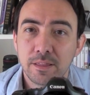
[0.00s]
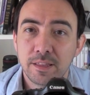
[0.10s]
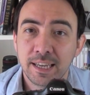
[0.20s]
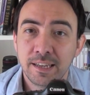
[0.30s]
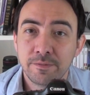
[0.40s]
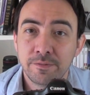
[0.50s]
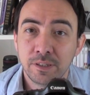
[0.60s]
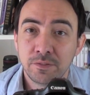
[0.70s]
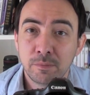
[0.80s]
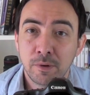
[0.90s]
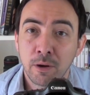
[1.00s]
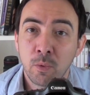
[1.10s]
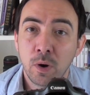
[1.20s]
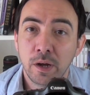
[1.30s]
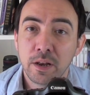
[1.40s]
The Canon 5D Mark
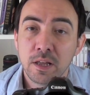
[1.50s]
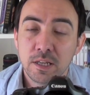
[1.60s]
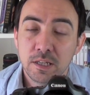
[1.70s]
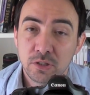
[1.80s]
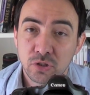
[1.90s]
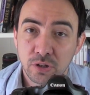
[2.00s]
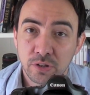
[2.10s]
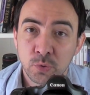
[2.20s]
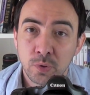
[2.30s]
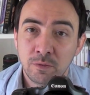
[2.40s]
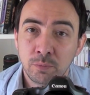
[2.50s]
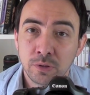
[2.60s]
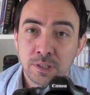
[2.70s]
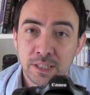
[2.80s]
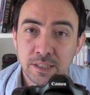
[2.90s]
I has got a
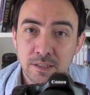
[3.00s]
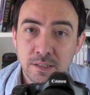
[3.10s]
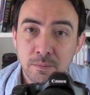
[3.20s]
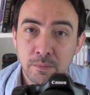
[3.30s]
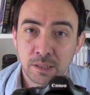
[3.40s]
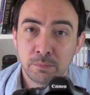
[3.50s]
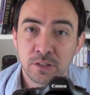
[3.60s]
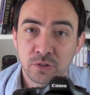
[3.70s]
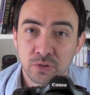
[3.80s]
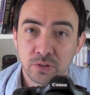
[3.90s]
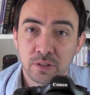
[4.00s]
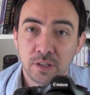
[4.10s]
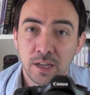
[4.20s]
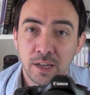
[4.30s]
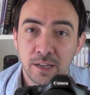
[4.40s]
12.8 megapixel
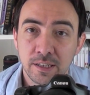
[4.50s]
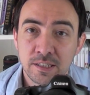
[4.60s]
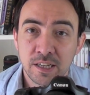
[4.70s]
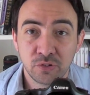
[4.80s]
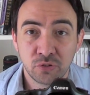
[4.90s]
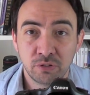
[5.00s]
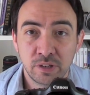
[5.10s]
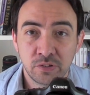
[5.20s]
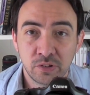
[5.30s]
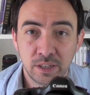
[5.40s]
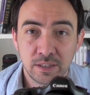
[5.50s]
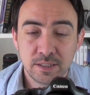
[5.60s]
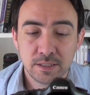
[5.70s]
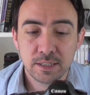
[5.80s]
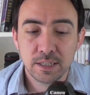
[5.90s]
sensor inside
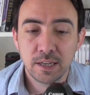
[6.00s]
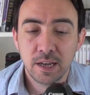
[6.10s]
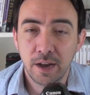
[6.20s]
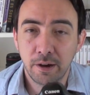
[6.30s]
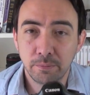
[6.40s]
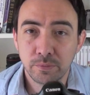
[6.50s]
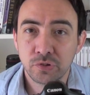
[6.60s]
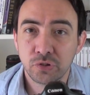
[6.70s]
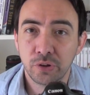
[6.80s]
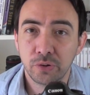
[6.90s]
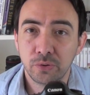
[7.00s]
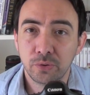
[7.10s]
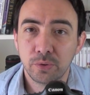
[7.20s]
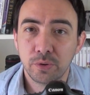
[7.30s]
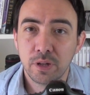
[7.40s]
it. So
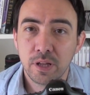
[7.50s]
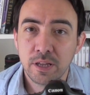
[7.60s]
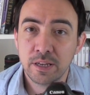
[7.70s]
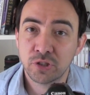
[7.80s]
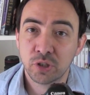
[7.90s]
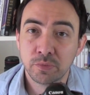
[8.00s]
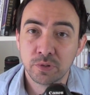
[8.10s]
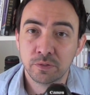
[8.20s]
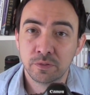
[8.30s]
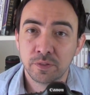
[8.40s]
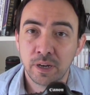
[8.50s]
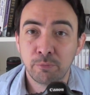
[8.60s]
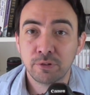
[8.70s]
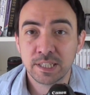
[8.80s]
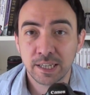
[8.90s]
in terms of
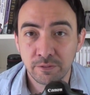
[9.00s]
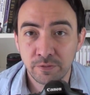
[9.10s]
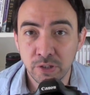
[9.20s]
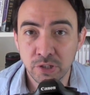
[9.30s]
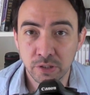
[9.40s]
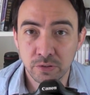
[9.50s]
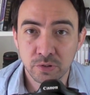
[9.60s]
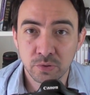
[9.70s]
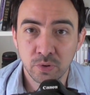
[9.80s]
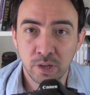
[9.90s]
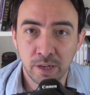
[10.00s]
printing out photos